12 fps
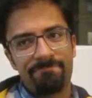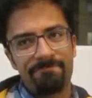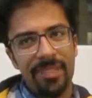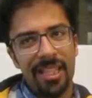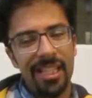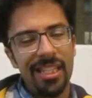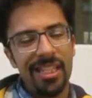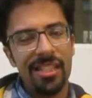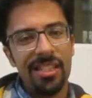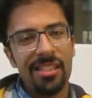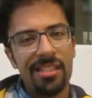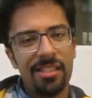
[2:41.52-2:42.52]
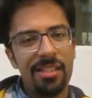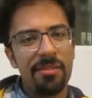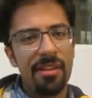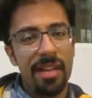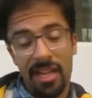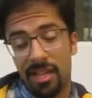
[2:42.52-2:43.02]
he is,
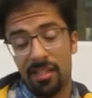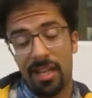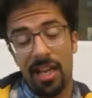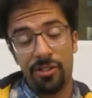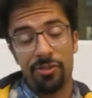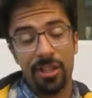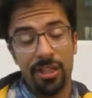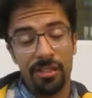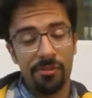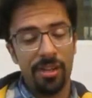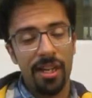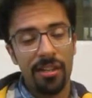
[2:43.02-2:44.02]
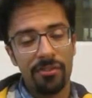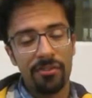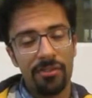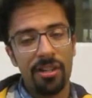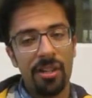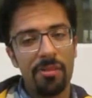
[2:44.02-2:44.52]
and actually his wife, they
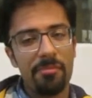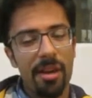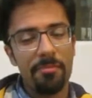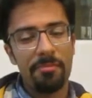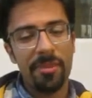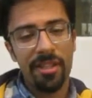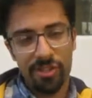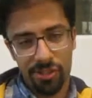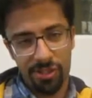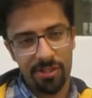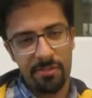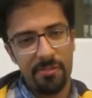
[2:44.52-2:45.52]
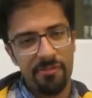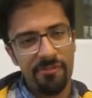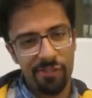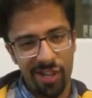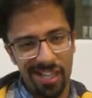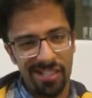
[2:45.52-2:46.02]
are my best
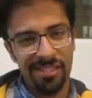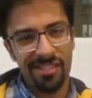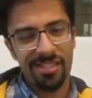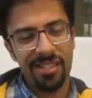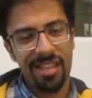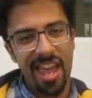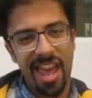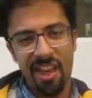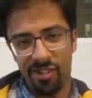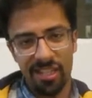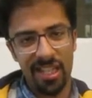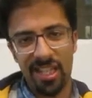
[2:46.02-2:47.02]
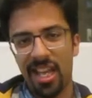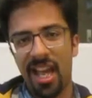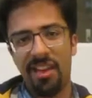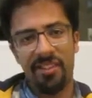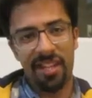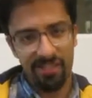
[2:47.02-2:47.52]
friends ever that I have
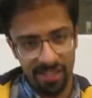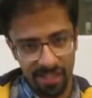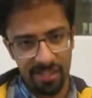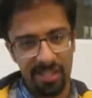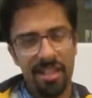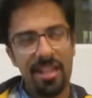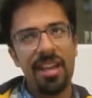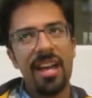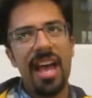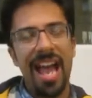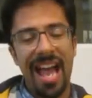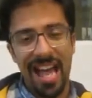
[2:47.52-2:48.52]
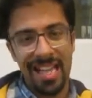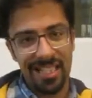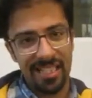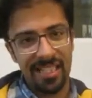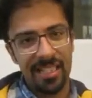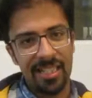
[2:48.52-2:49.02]
ever had.
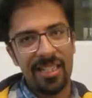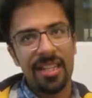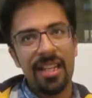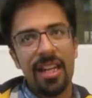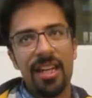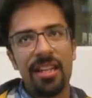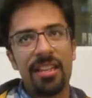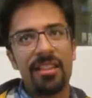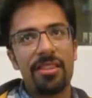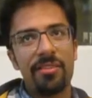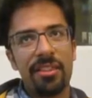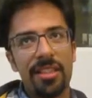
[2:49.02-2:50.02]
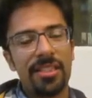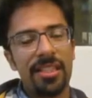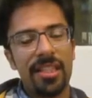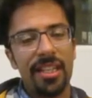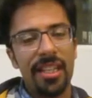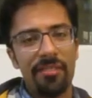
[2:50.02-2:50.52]
And I don't think that I
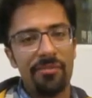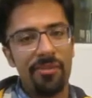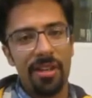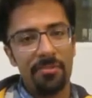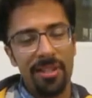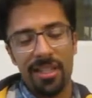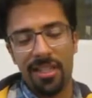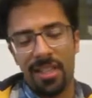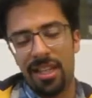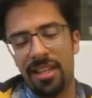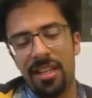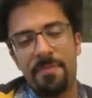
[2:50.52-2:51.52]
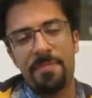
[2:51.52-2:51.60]
can find better than them.